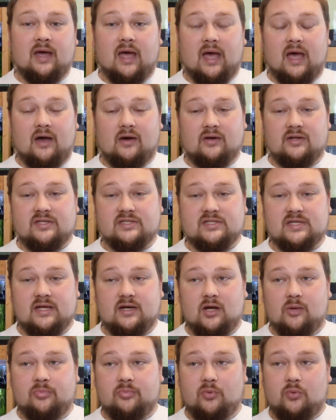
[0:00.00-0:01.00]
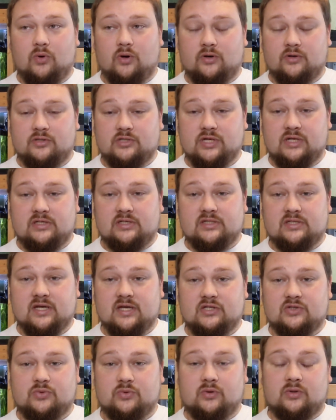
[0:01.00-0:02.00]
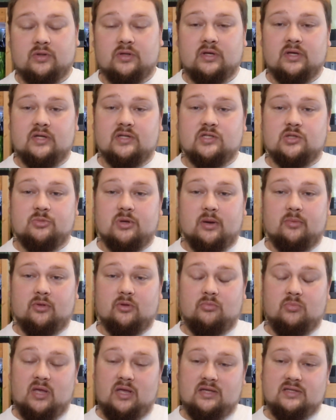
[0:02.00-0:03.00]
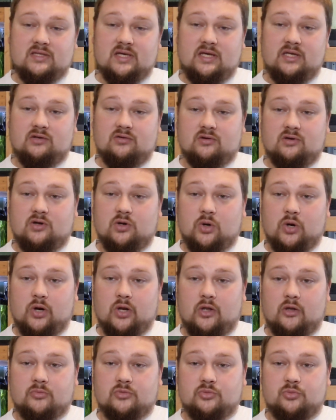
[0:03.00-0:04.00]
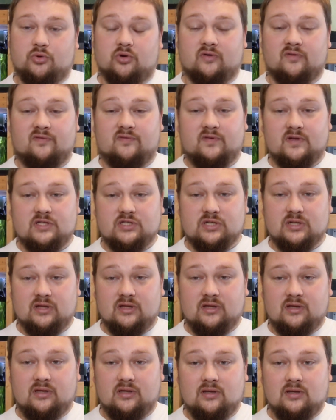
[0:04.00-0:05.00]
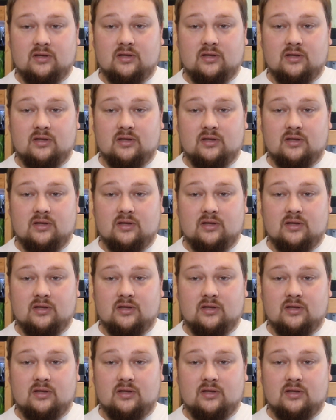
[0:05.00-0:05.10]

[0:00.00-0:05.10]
how to set up a water change schedule to be able to maintain your aquariums more efficiently